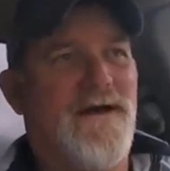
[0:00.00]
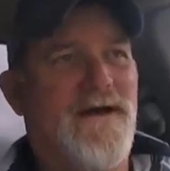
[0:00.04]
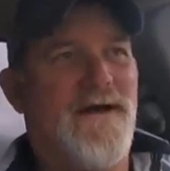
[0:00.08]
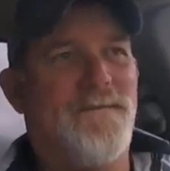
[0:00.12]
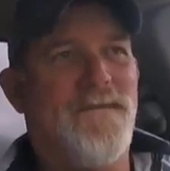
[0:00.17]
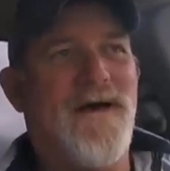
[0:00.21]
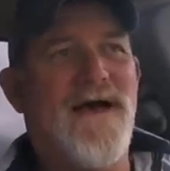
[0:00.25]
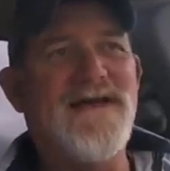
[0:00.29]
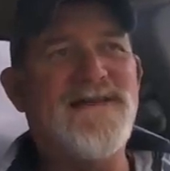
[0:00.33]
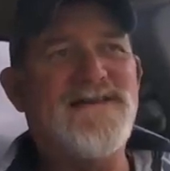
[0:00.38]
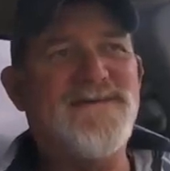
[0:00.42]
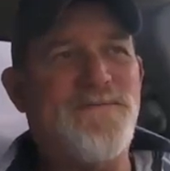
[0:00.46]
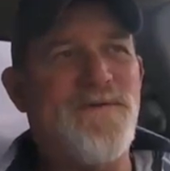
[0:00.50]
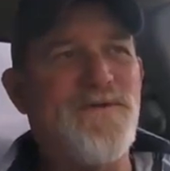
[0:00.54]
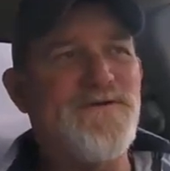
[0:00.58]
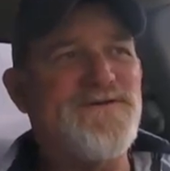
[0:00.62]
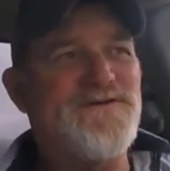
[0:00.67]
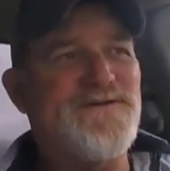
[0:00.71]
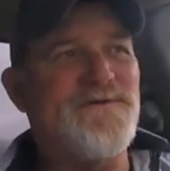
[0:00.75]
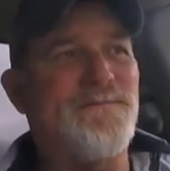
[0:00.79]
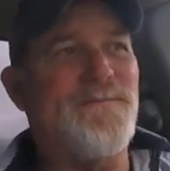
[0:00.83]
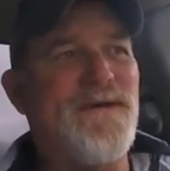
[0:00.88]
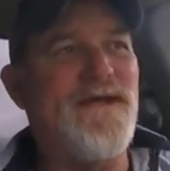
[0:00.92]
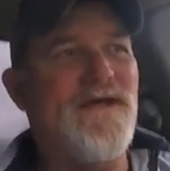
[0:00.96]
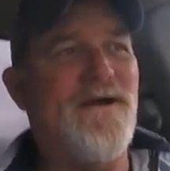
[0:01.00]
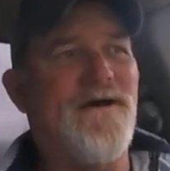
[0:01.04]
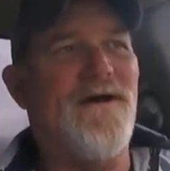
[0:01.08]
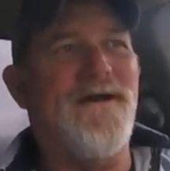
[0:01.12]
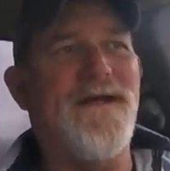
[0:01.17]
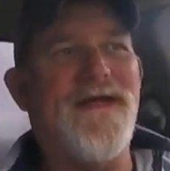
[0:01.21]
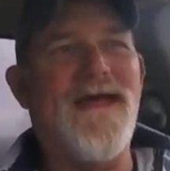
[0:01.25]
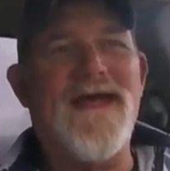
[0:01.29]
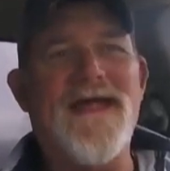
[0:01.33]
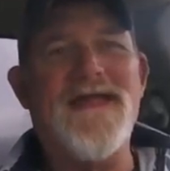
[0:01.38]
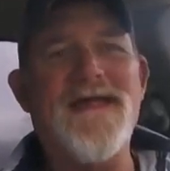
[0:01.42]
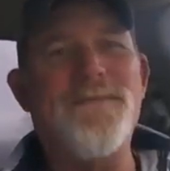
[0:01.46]
Am I supposed to be
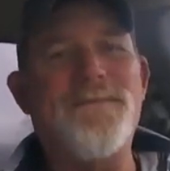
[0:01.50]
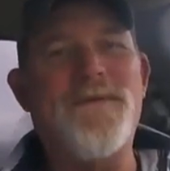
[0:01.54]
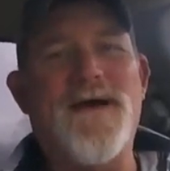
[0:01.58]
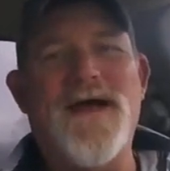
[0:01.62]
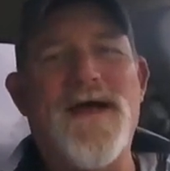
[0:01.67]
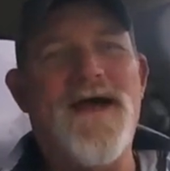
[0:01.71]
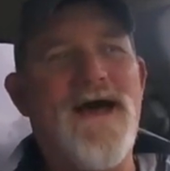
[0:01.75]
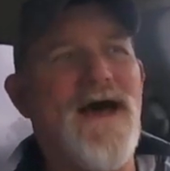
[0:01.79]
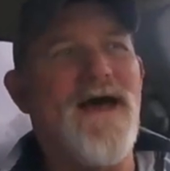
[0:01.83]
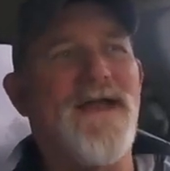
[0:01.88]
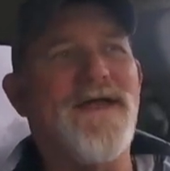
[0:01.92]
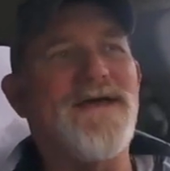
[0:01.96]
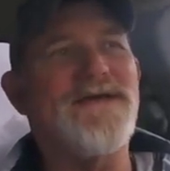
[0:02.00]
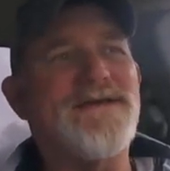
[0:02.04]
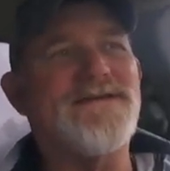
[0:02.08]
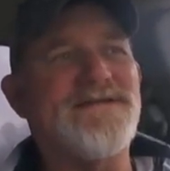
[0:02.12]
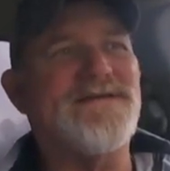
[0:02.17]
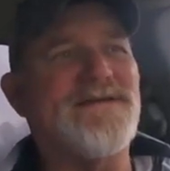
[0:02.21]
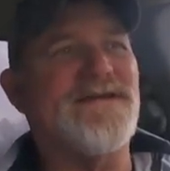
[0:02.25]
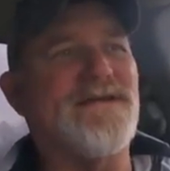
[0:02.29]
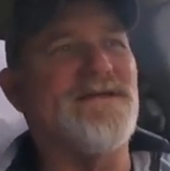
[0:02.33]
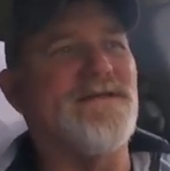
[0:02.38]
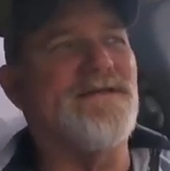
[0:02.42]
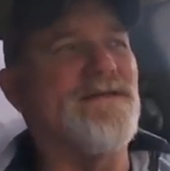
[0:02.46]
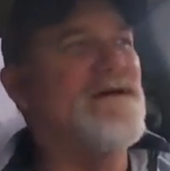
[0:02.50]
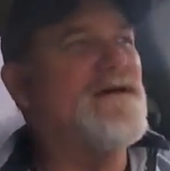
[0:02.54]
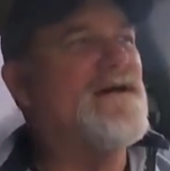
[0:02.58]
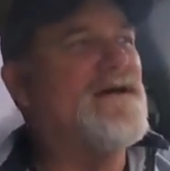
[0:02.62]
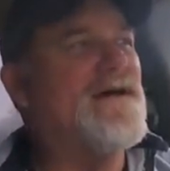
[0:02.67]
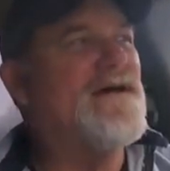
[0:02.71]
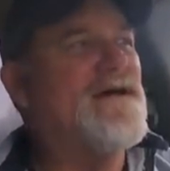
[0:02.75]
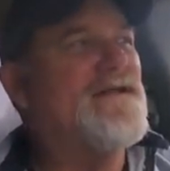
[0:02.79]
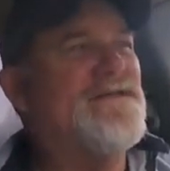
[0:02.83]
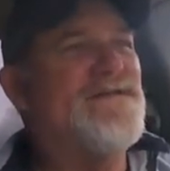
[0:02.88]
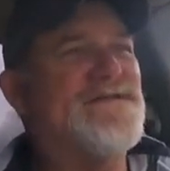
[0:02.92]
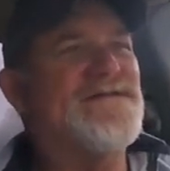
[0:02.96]
on antibiotics
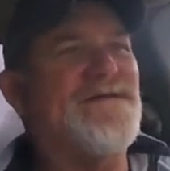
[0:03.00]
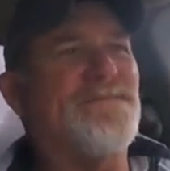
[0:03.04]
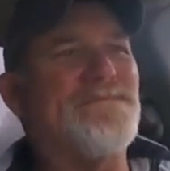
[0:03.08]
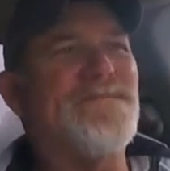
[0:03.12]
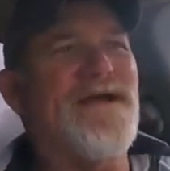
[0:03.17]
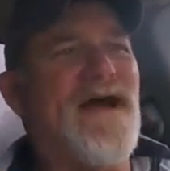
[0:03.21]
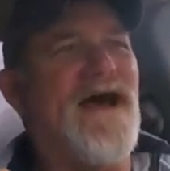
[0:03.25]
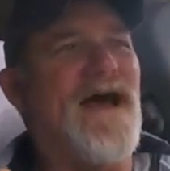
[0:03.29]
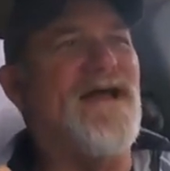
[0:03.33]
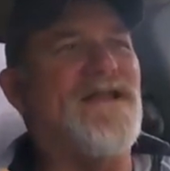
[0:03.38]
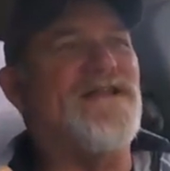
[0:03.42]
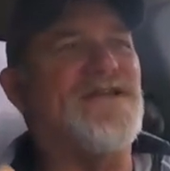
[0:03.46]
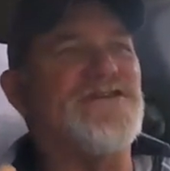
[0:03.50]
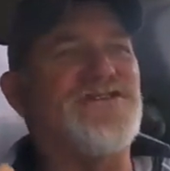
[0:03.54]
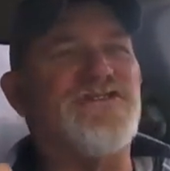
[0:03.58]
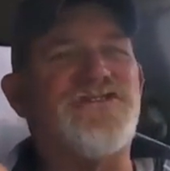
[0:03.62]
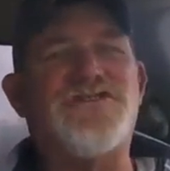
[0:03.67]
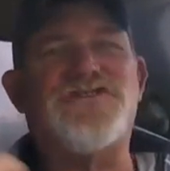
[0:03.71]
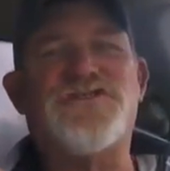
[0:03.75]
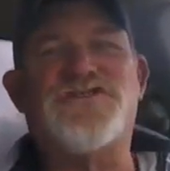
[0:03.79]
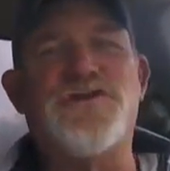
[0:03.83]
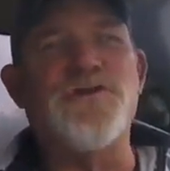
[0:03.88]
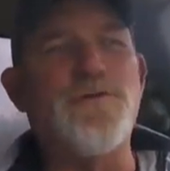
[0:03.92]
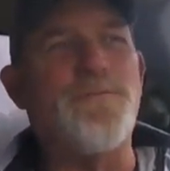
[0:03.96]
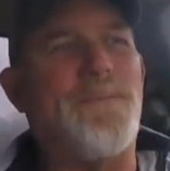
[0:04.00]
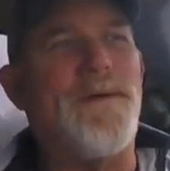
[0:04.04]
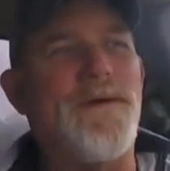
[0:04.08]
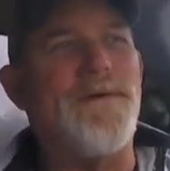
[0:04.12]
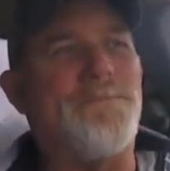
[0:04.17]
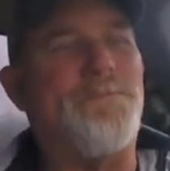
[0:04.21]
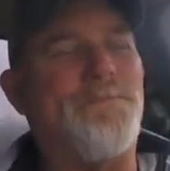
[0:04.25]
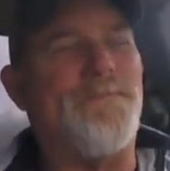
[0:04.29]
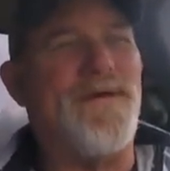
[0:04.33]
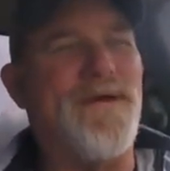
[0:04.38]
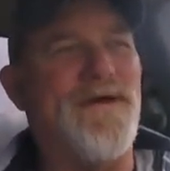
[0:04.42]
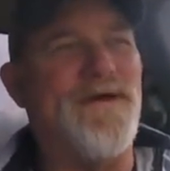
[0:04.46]
and some kind of stupid
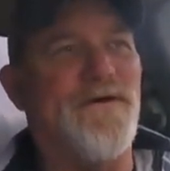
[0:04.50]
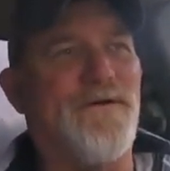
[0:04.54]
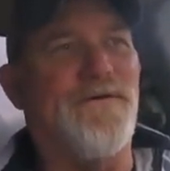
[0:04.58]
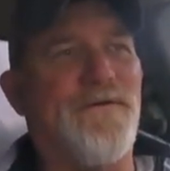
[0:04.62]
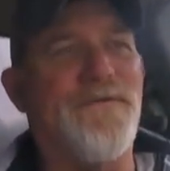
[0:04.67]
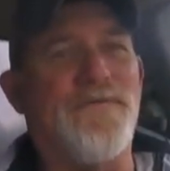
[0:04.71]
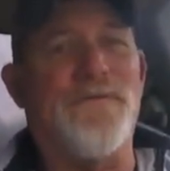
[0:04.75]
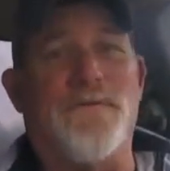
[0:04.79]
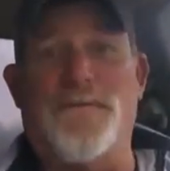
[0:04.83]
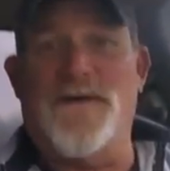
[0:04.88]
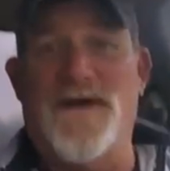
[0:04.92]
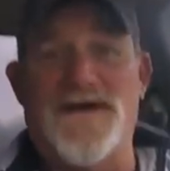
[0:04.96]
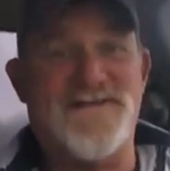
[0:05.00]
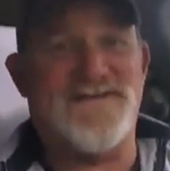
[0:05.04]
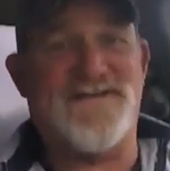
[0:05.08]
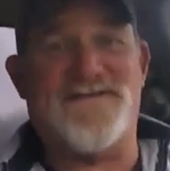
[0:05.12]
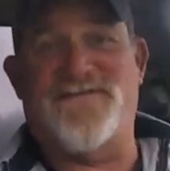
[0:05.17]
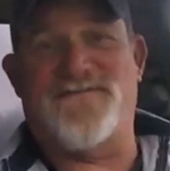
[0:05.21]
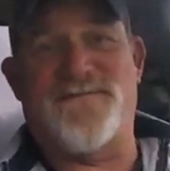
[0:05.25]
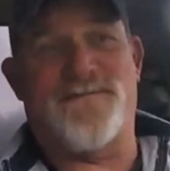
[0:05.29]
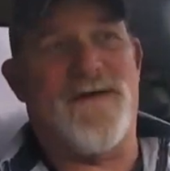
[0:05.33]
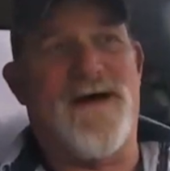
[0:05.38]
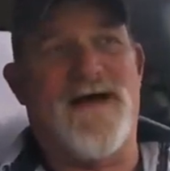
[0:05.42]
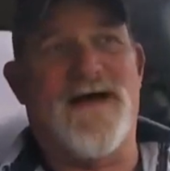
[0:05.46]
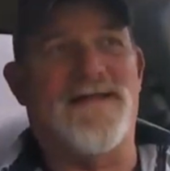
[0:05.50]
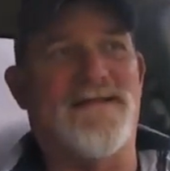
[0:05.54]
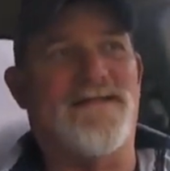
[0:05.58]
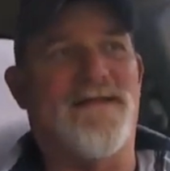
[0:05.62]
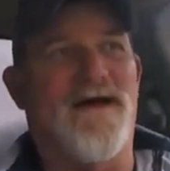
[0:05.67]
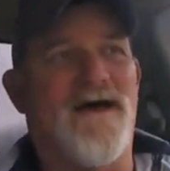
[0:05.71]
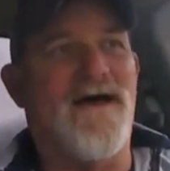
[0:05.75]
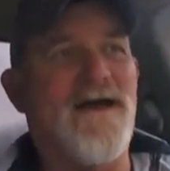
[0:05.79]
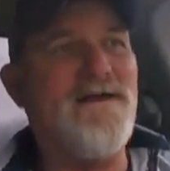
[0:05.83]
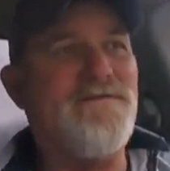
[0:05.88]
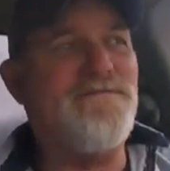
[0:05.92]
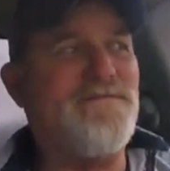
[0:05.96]
pill the rest of my
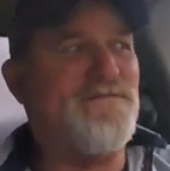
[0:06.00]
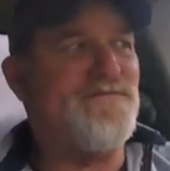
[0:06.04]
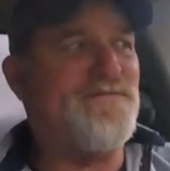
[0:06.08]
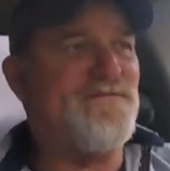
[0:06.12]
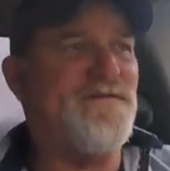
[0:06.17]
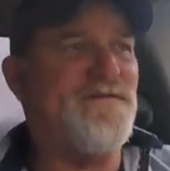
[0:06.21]
life?